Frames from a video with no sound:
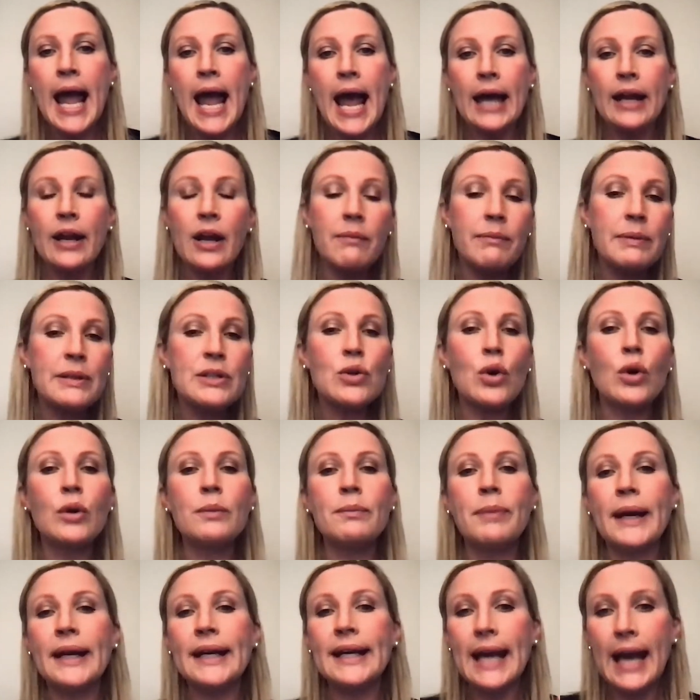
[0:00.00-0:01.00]
And I've been told
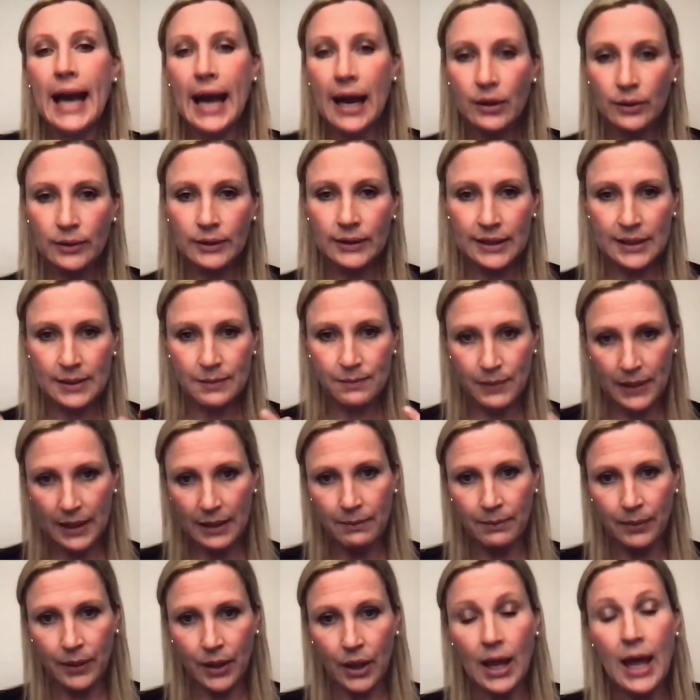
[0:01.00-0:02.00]
by countless
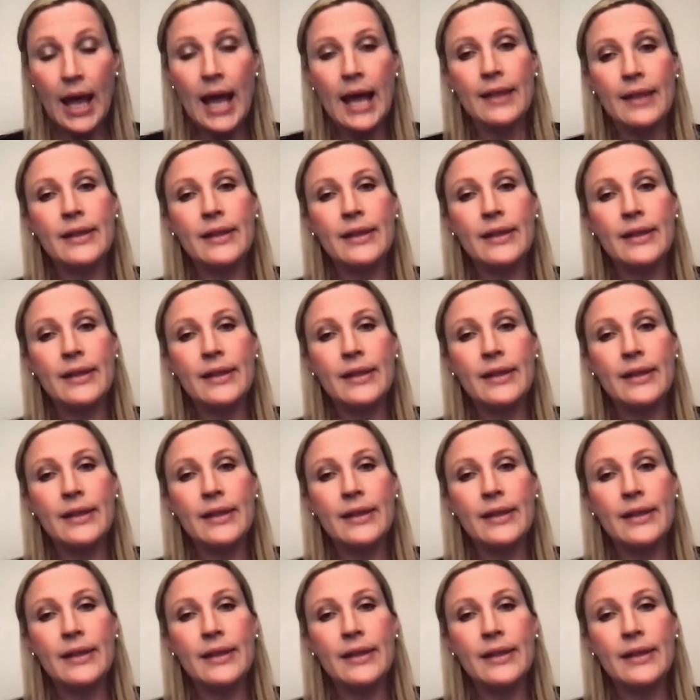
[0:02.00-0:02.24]
people